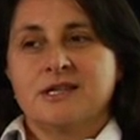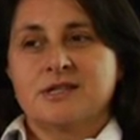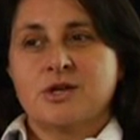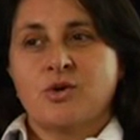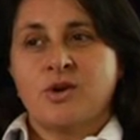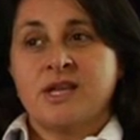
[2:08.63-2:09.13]

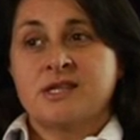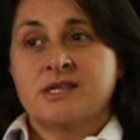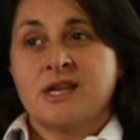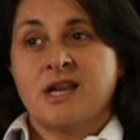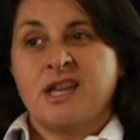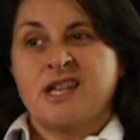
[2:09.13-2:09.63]
So
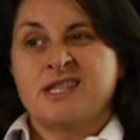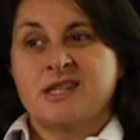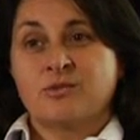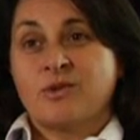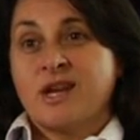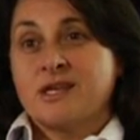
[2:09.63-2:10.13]
it's a
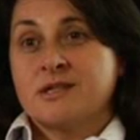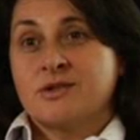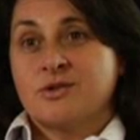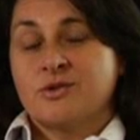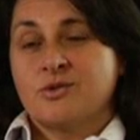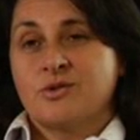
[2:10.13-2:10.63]
it's a race
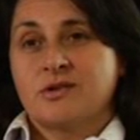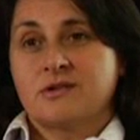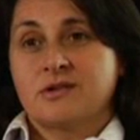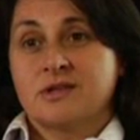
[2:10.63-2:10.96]
to